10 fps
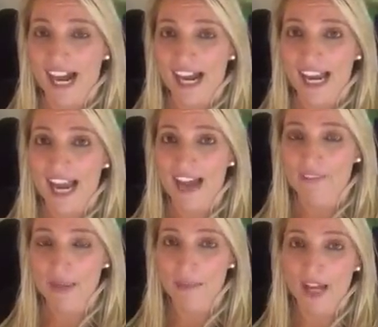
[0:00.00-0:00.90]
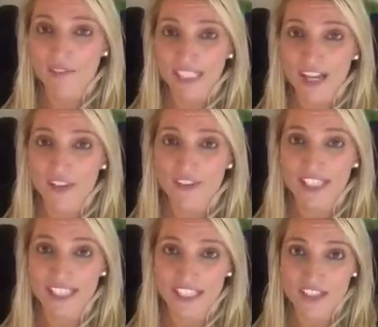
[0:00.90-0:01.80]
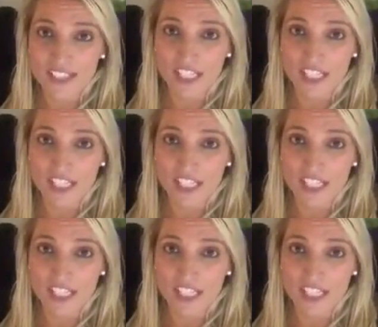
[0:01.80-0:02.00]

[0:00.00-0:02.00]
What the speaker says: I have a pelvic health condition.